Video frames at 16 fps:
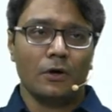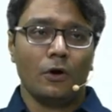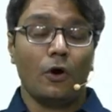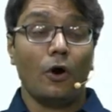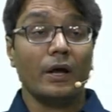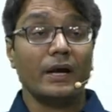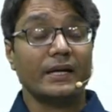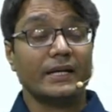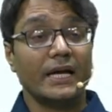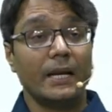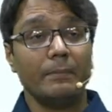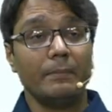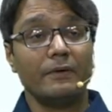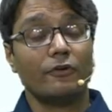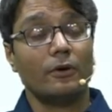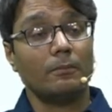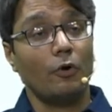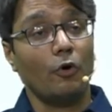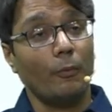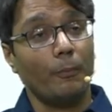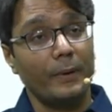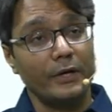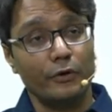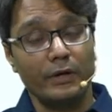or it can be from
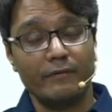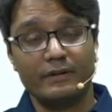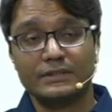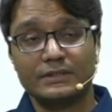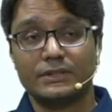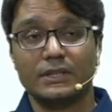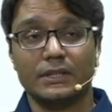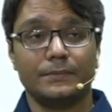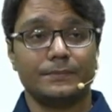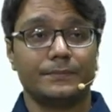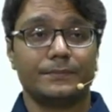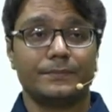open university.